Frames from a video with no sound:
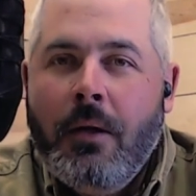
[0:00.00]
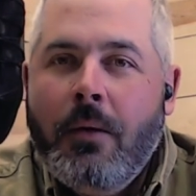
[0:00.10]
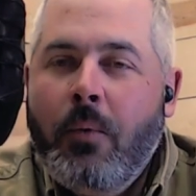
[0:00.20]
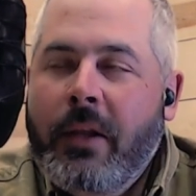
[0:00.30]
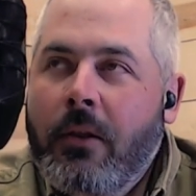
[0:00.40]

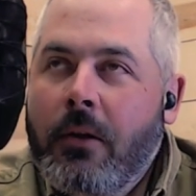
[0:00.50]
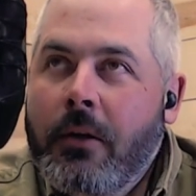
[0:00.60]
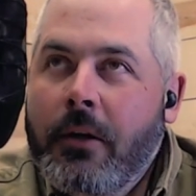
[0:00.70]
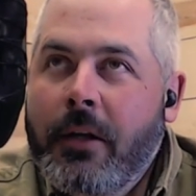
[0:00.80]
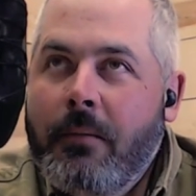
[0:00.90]
We
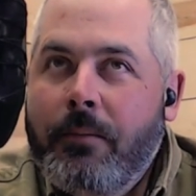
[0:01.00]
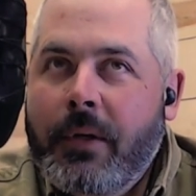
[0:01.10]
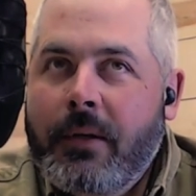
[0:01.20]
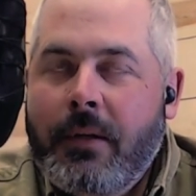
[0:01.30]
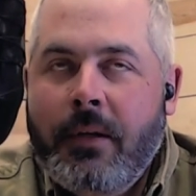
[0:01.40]
learned it,
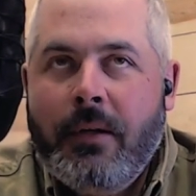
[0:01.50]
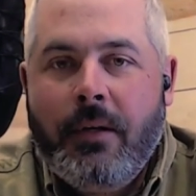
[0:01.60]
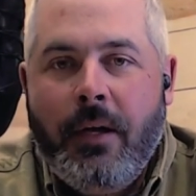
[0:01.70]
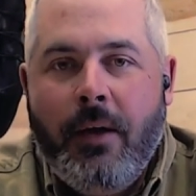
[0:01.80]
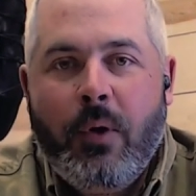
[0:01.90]
but
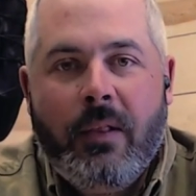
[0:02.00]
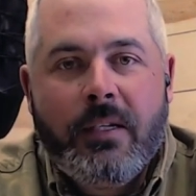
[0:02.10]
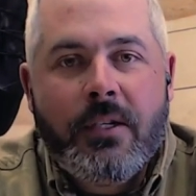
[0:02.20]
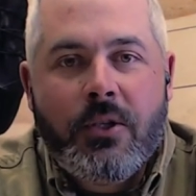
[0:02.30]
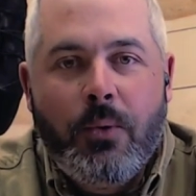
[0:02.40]
have we
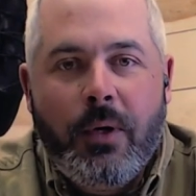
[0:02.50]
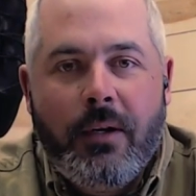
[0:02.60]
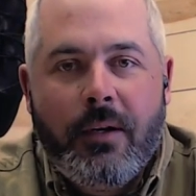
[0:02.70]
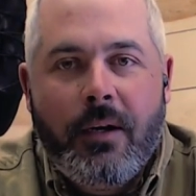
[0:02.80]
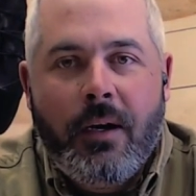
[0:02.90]
listened to it?